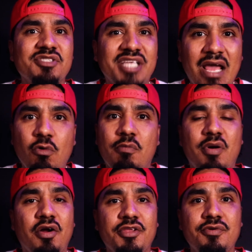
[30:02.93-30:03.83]
shadow
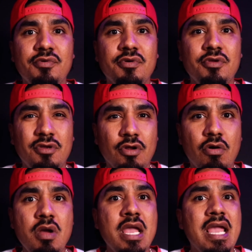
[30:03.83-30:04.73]
upon you, you
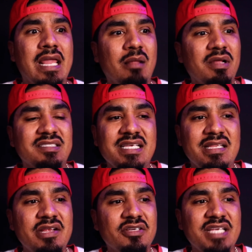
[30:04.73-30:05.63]
know? And I'm not
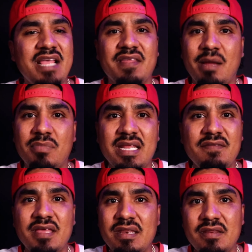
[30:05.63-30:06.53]
sitting here saying that I believe
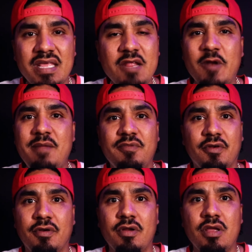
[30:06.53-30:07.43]
that he raped her.